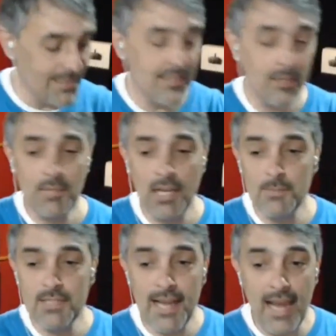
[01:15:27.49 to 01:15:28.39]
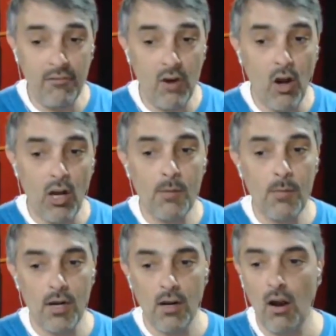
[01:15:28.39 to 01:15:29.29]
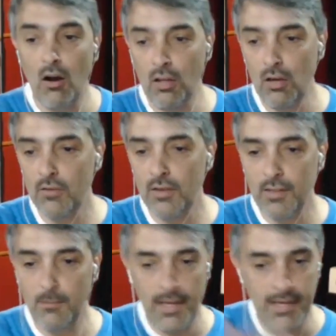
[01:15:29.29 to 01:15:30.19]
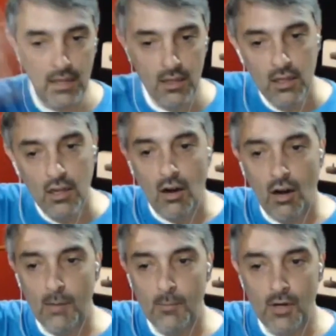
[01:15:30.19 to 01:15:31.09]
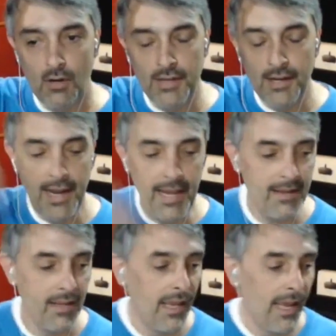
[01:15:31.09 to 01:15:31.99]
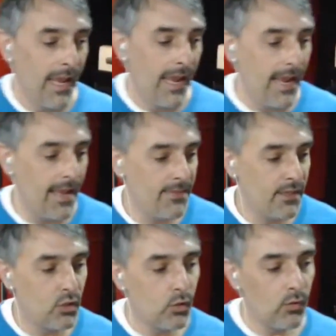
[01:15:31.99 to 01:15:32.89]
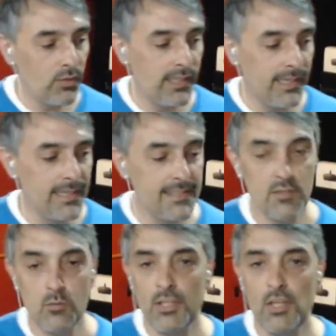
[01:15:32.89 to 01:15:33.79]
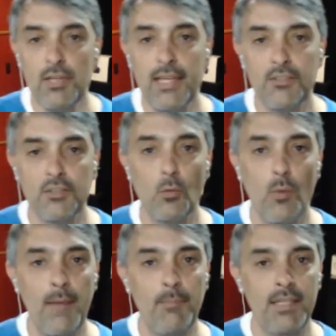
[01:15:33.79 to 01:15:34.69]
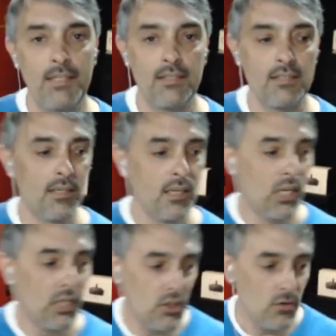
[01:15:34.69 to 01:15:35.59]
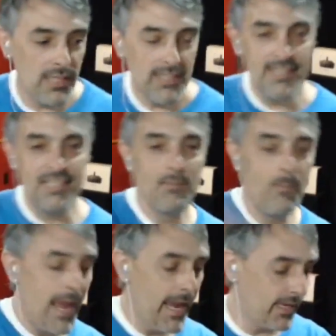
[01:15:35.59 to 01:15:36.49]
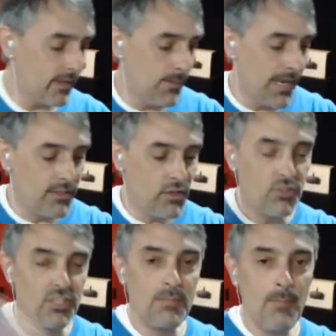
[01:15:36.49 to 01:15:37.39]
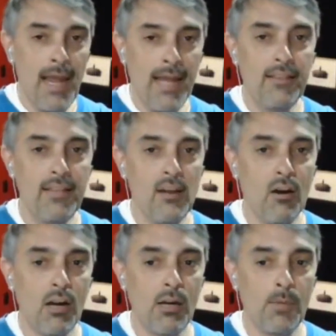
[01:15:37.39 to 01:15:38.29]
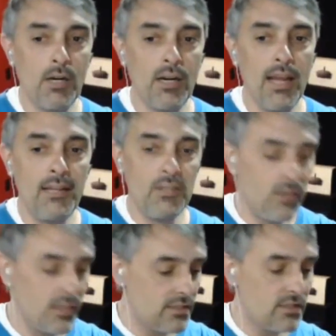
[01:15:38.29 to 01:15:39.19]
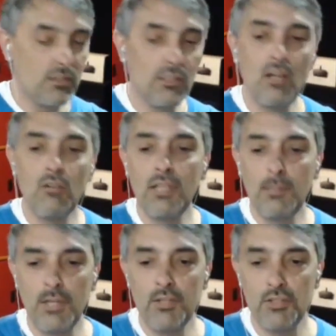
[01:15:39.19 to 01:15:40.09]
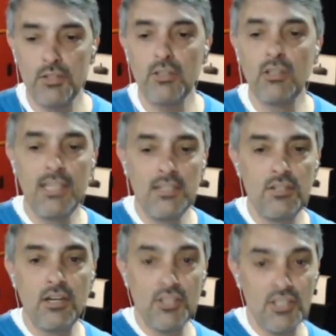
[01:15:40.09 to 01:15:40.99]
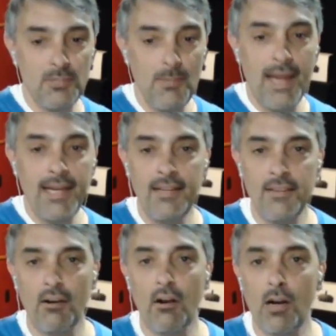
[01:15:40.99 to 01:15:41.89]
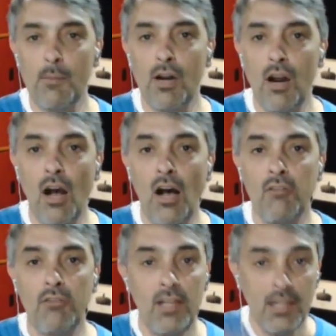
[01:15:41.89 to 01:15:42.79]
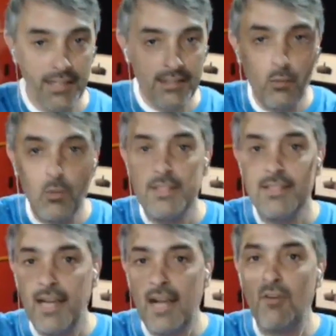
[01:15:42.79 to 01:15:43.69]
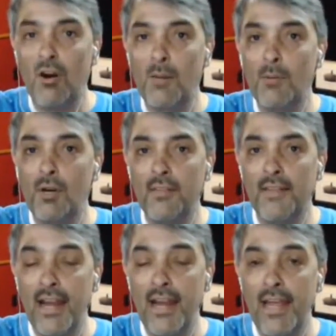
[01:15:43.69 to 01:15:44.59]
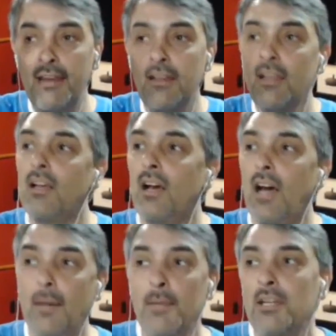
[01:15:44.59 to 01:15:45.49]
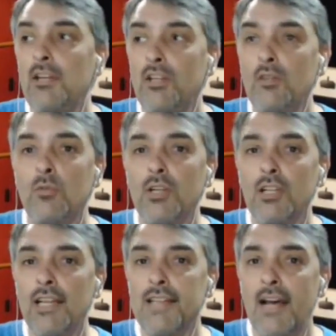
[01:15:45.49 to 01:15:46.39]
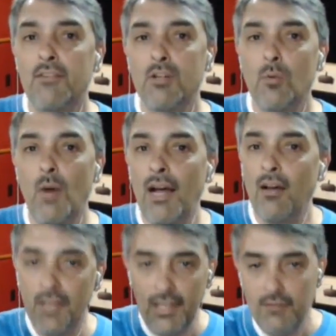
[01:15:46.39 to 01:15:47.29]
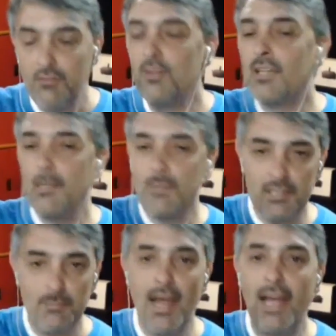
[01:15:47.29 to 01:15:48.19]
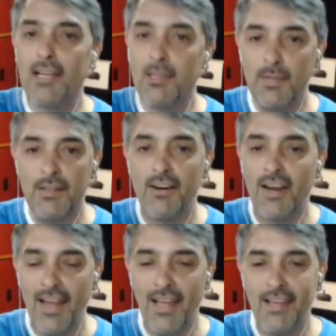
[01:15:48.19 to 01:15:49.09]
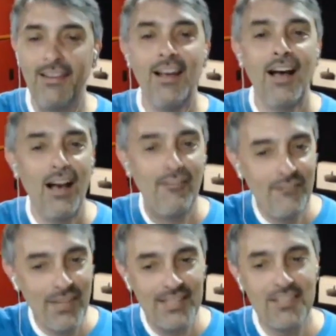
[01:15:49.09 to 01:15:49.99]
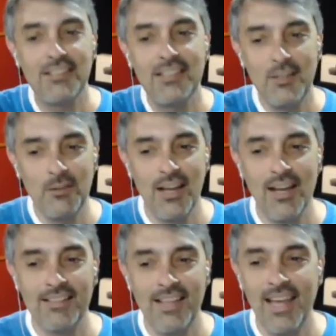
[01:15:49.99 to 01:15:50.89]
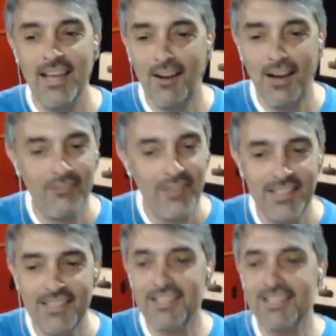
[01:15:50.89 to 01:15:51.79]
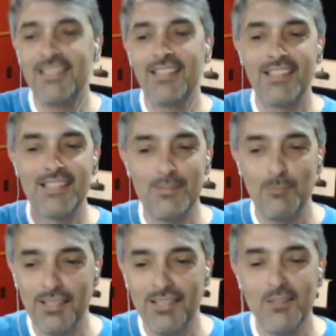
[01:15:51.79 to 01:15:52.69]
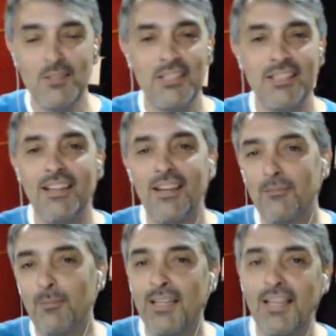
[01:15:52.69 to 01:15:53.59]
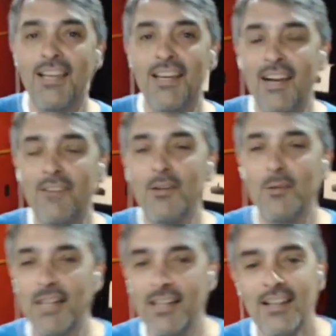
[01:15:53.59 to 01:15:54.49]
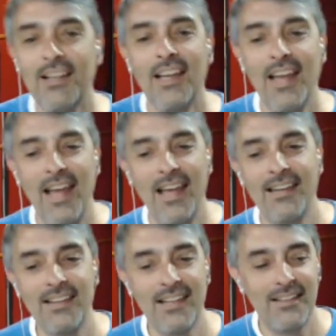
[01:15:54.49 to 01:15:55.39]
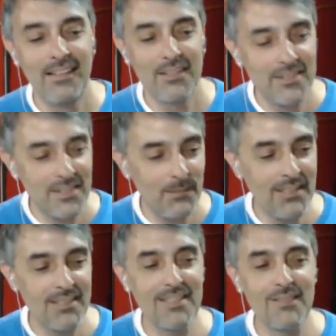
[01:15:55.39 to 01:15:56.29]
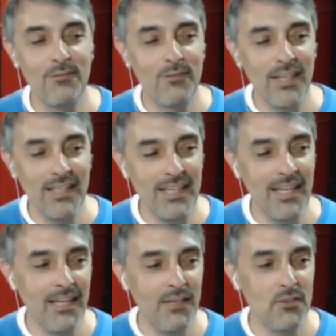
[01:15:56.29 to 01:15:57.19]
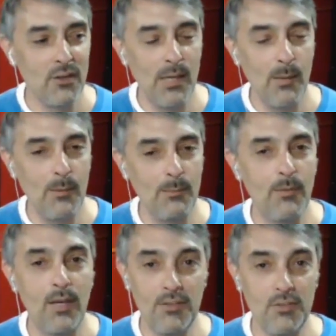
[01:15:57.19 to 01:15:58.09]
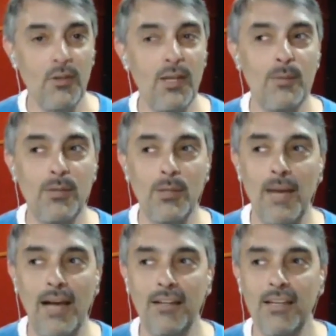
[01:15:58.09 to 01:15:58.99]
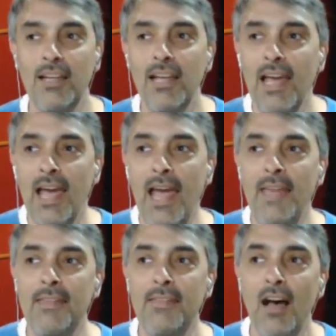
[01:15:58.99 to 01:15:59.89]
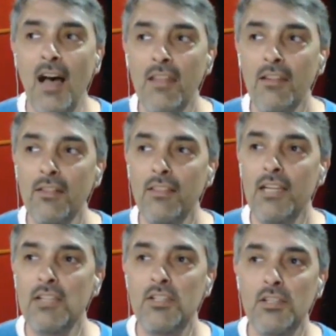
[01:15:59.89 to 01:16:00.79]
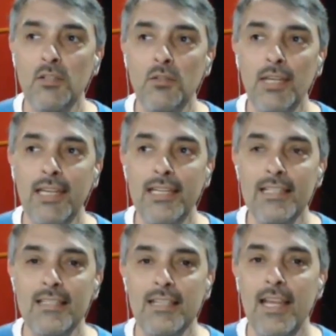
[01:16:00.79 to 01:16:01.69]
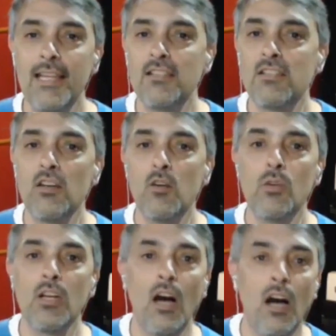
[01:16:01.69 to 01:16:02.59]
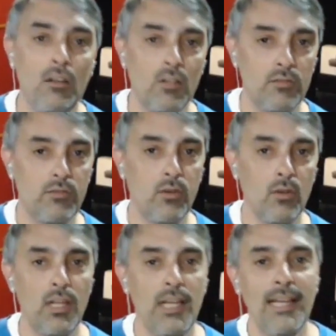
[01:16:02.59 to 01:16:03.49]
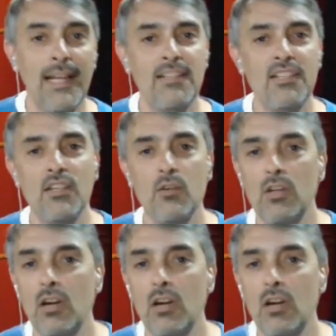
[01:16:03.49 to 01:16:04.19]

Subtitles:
And sometimes they have armor all over them, like a armor on their head. And the cool thing is when you get your weapons, you can smack them, and you smack the armor, and you can slowly but surely start smacking their armor off. Like the ones that have armor on their head, I mean, you realize after a while that if you keep smacking them in their head, eventually you knock the head off, and it's just an explosion of blood everywhere. And there's something just funny and enjoyable about it. And then the other thing too is it's so colorful. It's so